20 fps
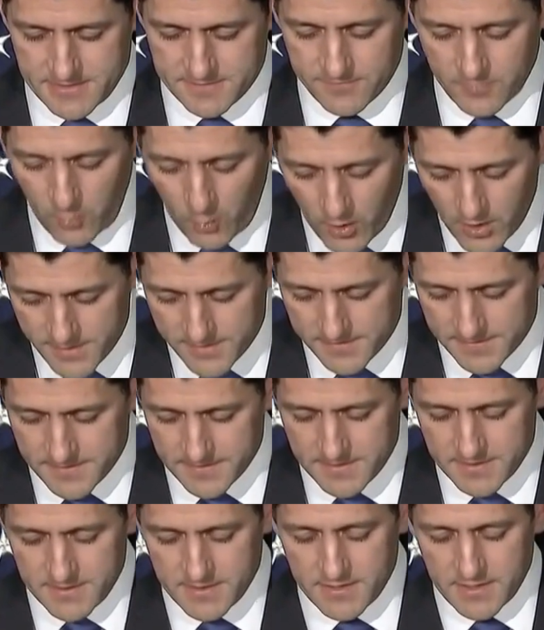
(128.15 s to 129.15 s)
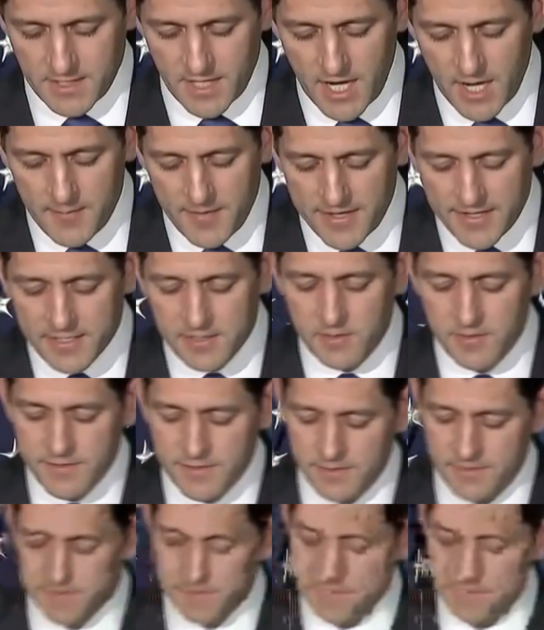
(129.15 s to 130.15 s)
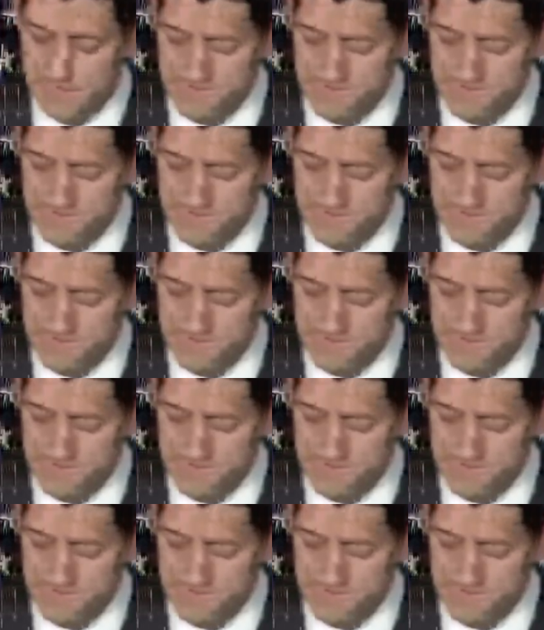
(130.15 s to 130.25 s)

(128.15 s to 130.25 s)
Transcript: For one, I made it clear